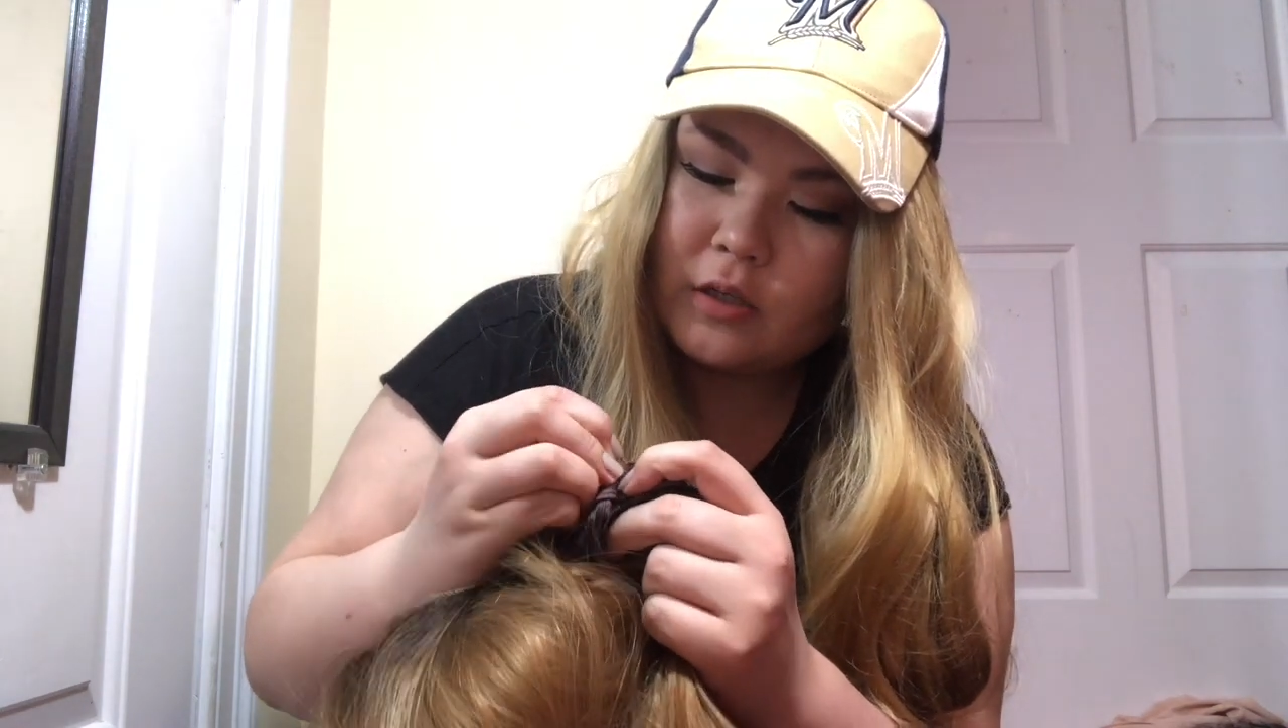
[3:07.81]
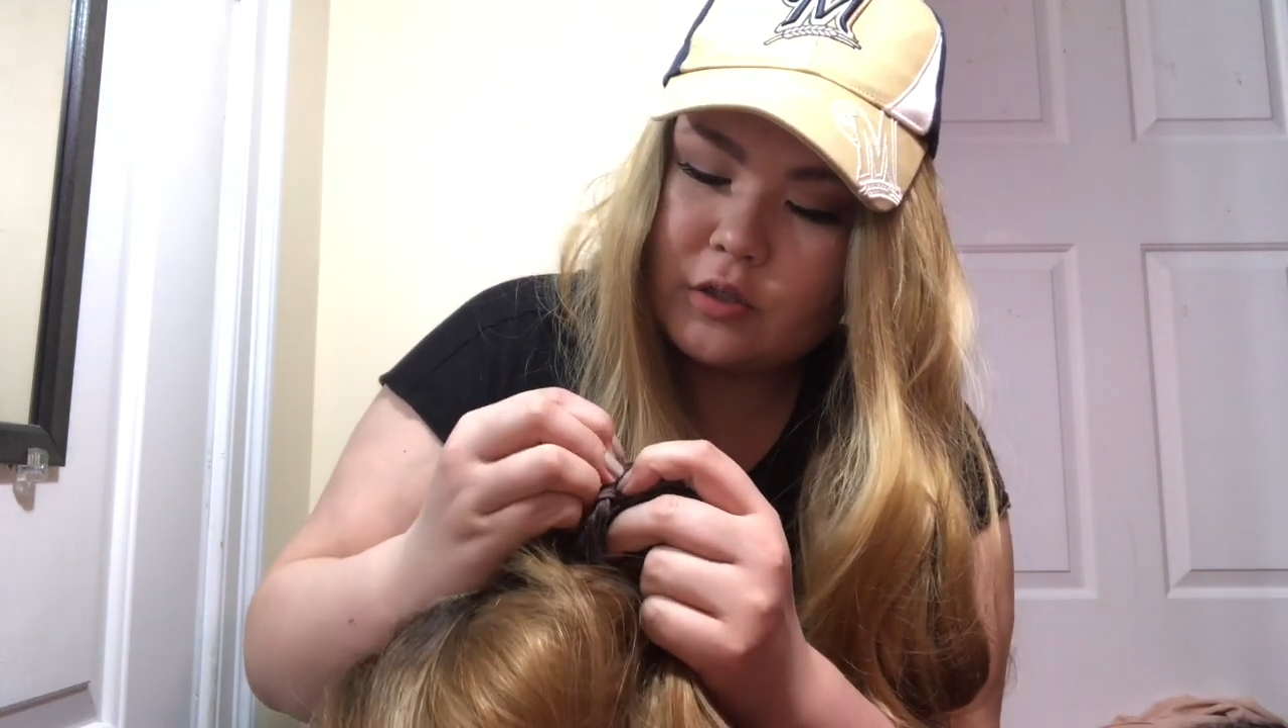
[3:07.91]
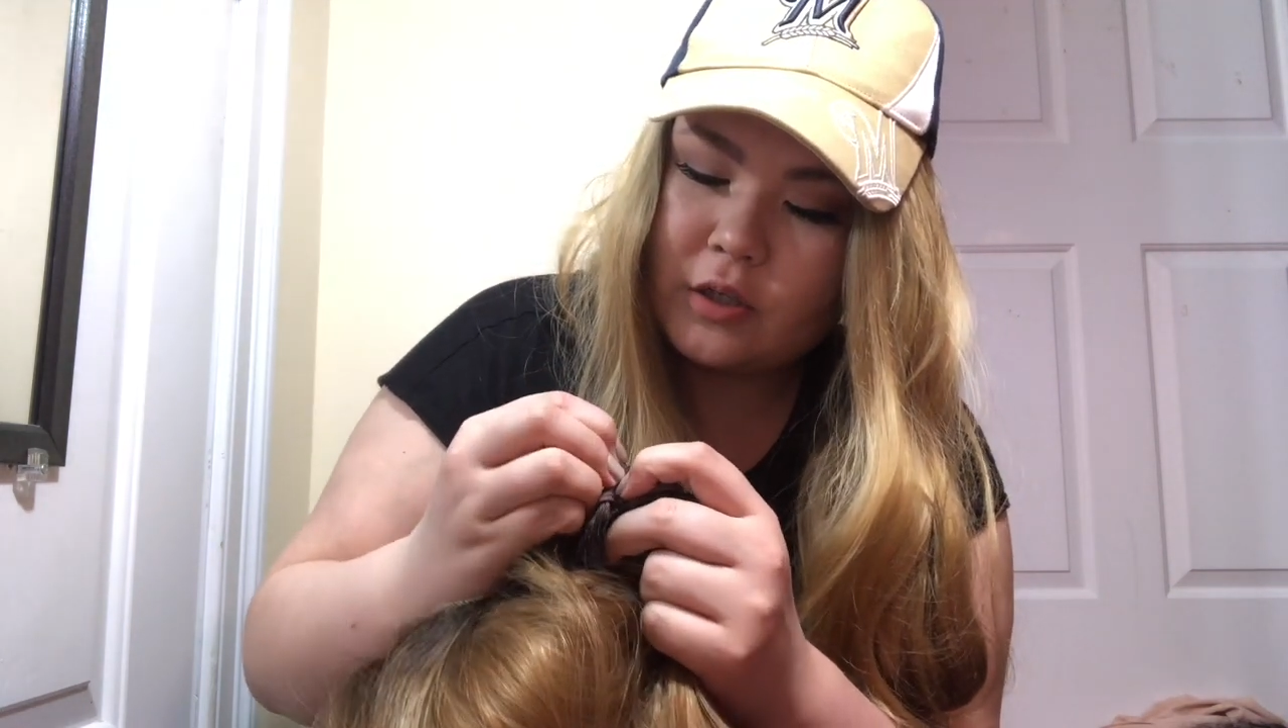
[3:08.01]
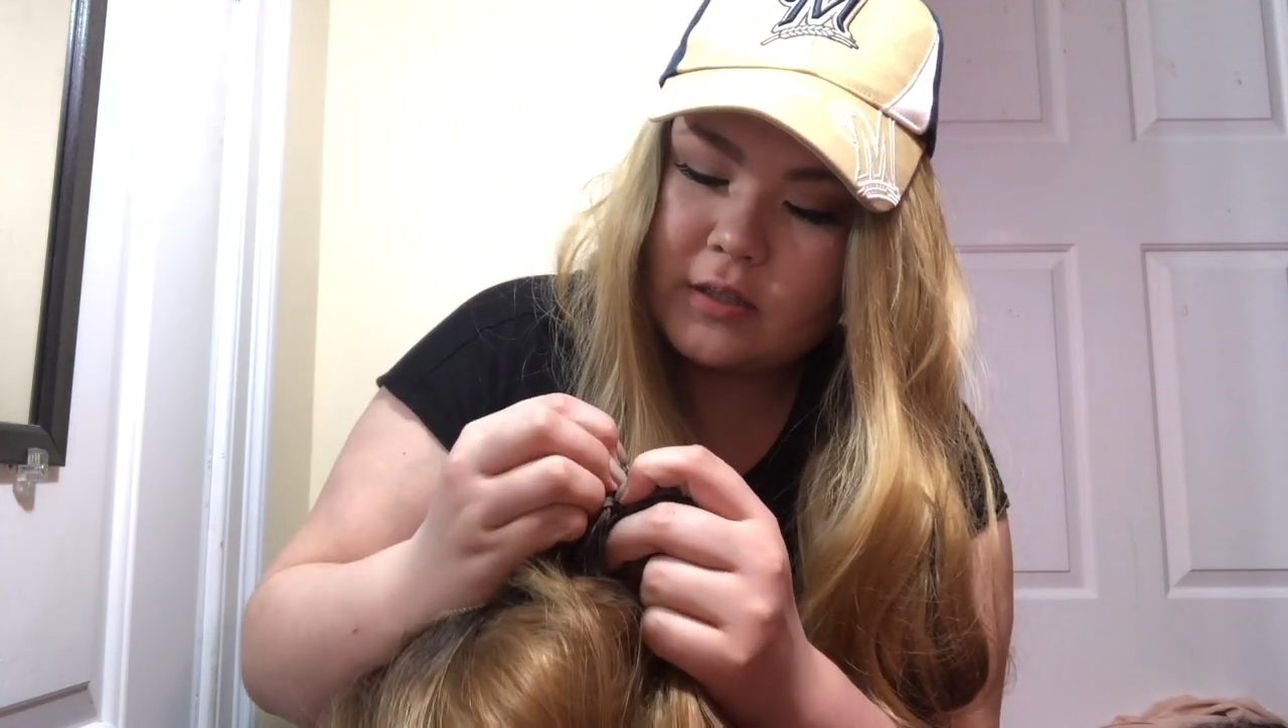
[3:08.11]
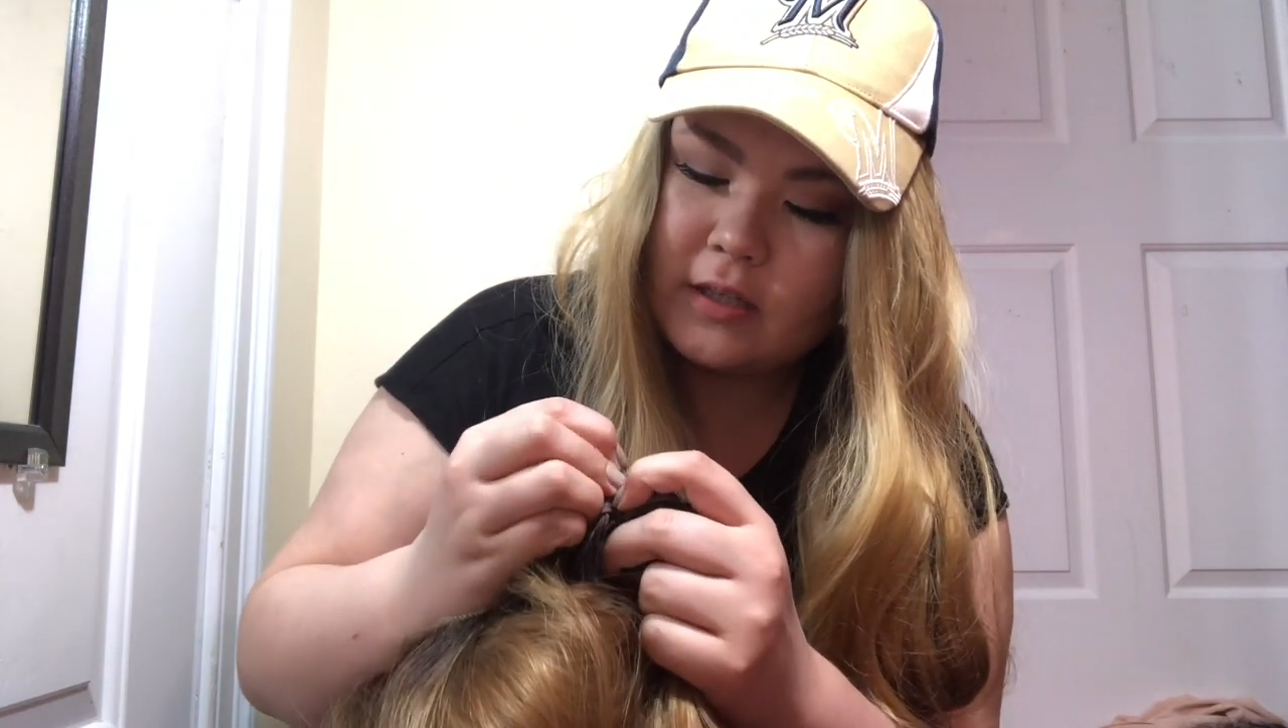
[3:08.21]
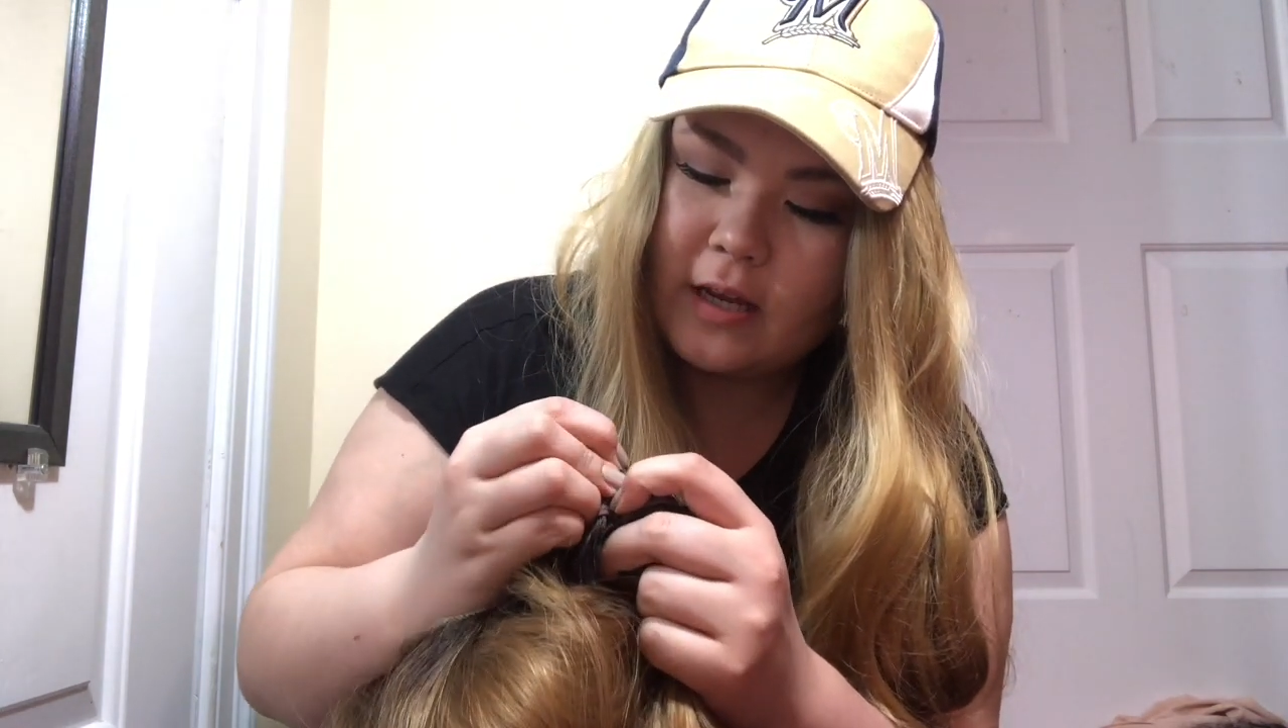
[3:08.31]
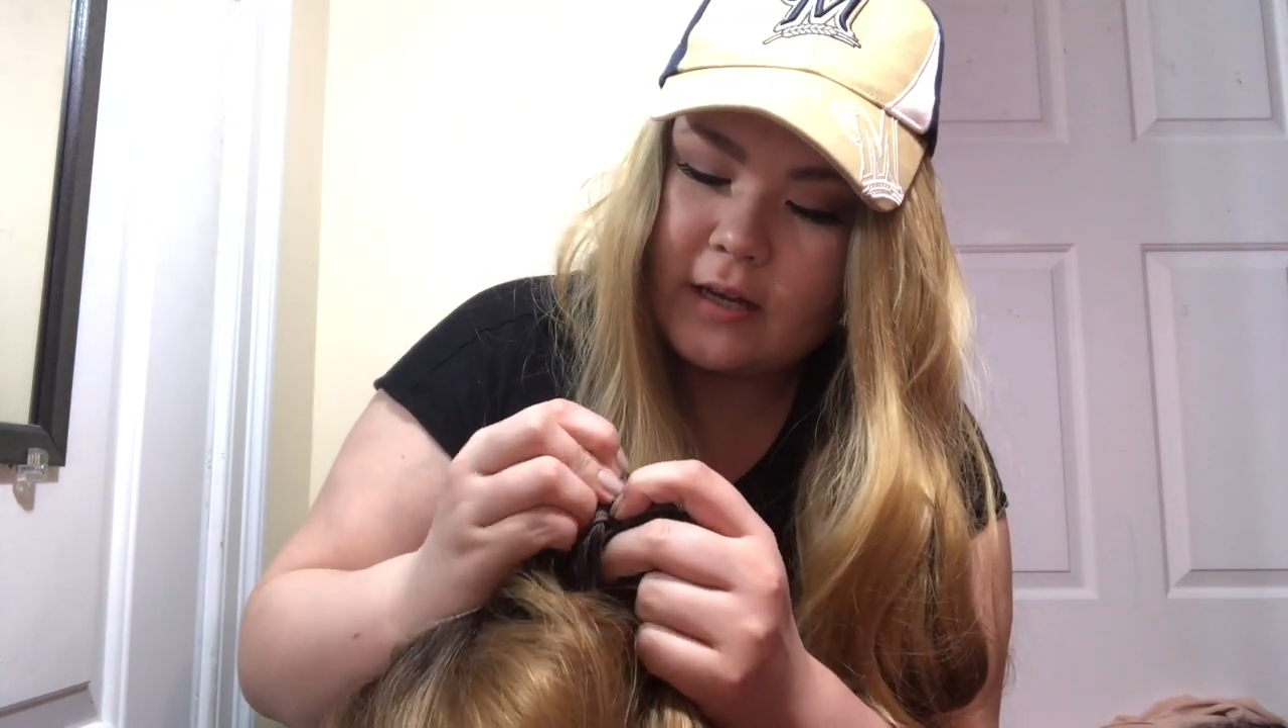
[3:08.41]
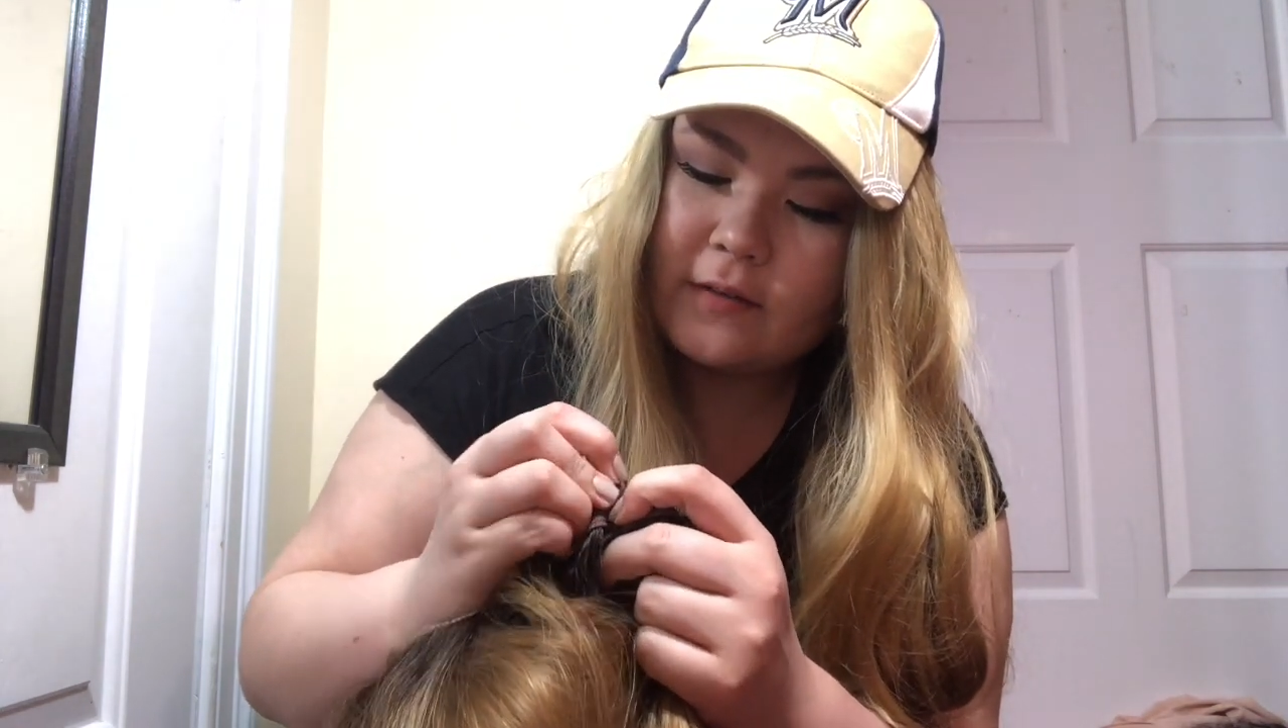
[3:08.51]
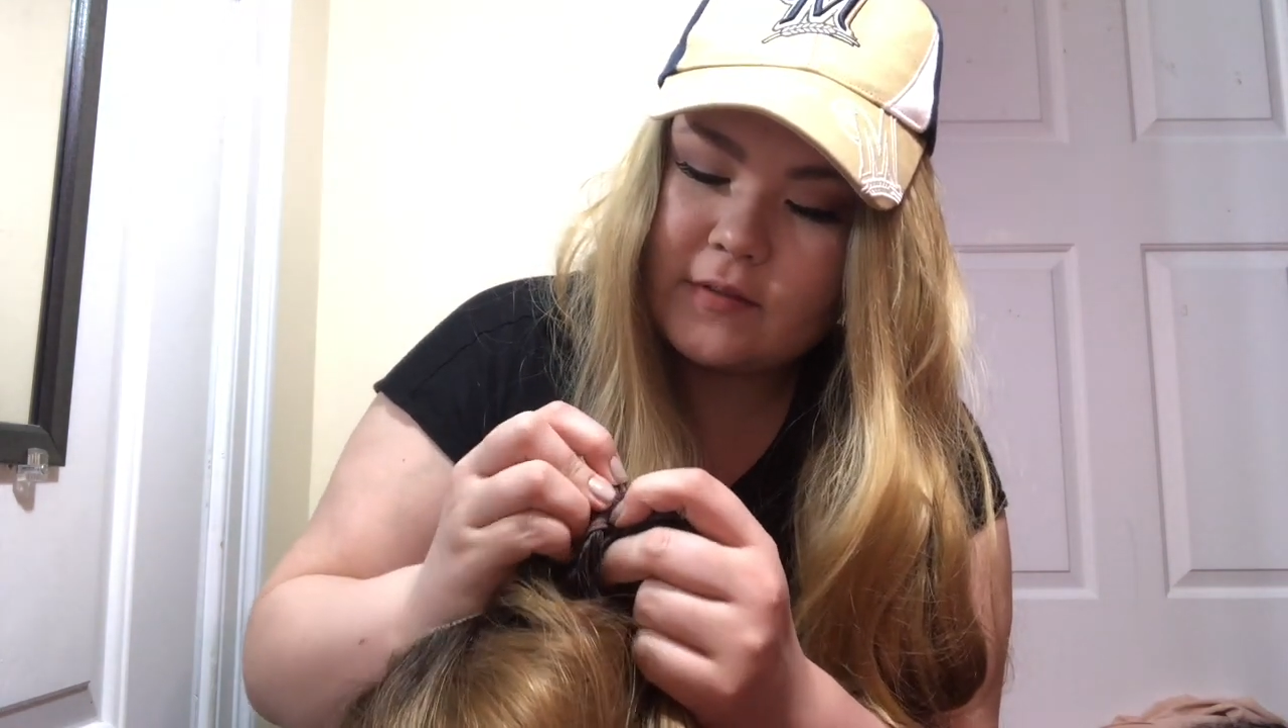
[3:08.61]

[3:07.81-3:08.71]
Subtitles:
just to kind